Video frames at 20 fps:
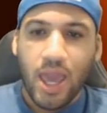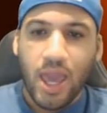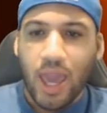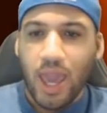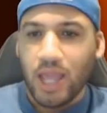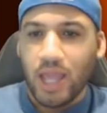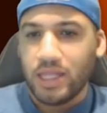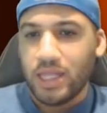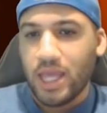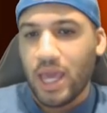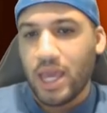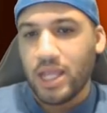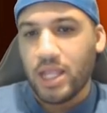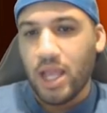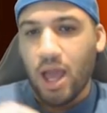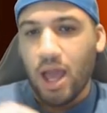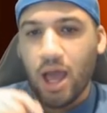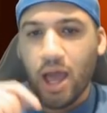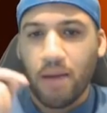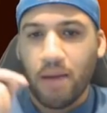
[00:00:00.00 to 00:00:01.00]
and then
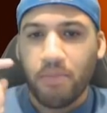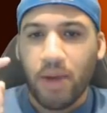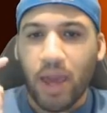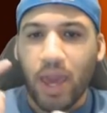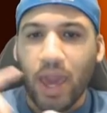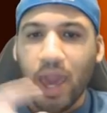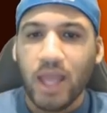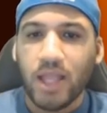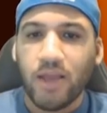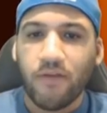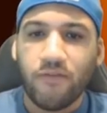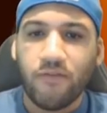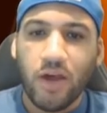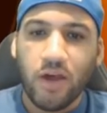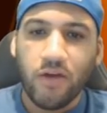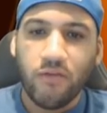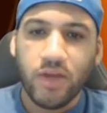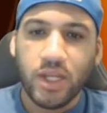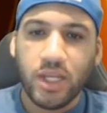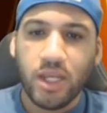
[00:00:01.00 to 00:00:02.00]
my
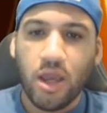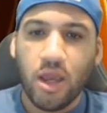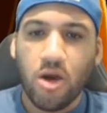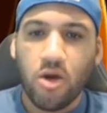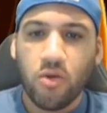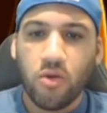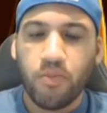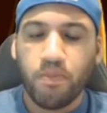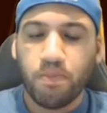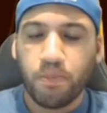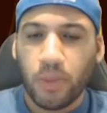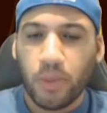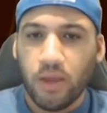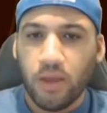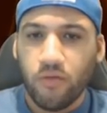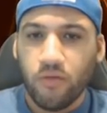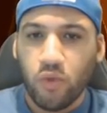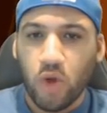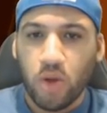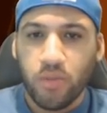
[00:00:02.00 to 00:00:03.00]
NFL video
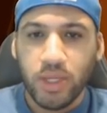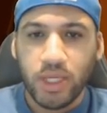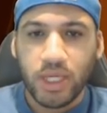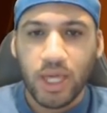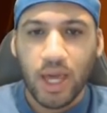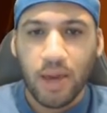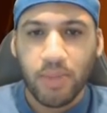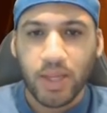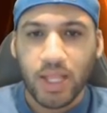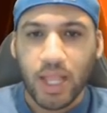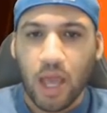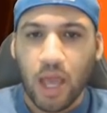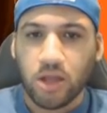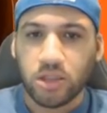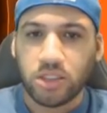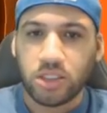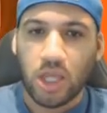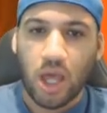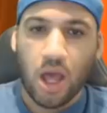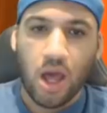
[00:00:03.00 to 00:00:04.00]
will be coming
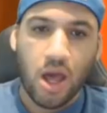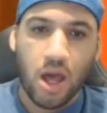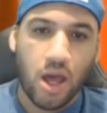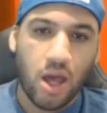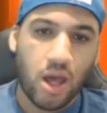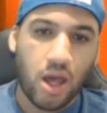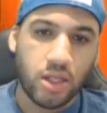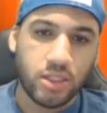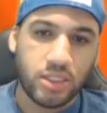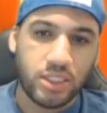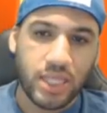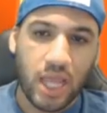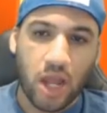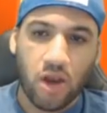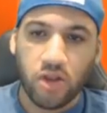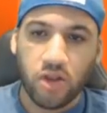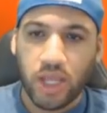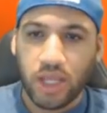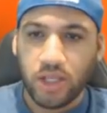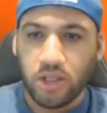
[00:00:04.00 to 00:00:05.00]
out on
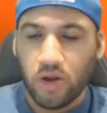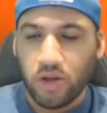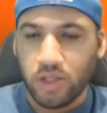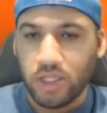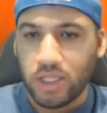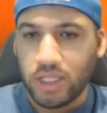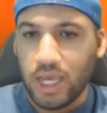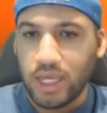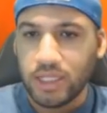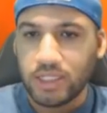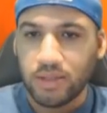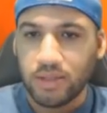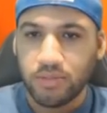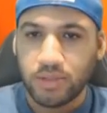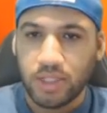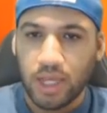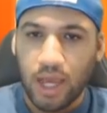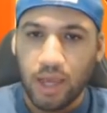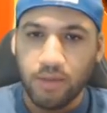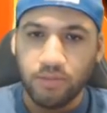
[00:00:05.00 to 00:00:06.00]
Saturday during the day
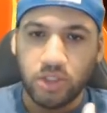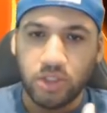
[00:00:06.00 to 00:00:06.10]
sometime.